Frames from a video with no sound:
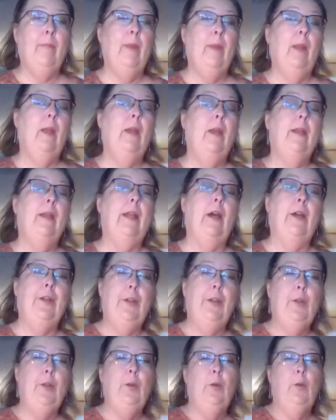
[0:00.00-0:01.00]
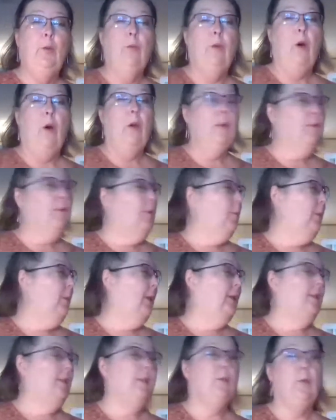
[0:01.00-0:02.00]
Now, I knew all of the pieces were
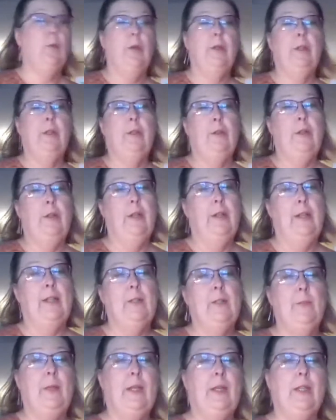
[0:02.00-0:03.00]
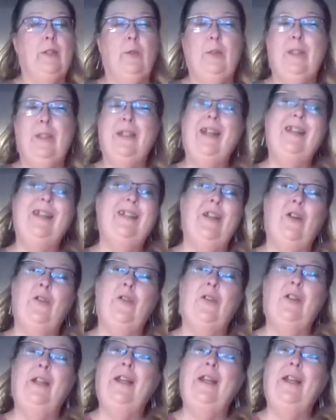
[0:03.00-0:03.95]
included in this because it was a nice elderly couple,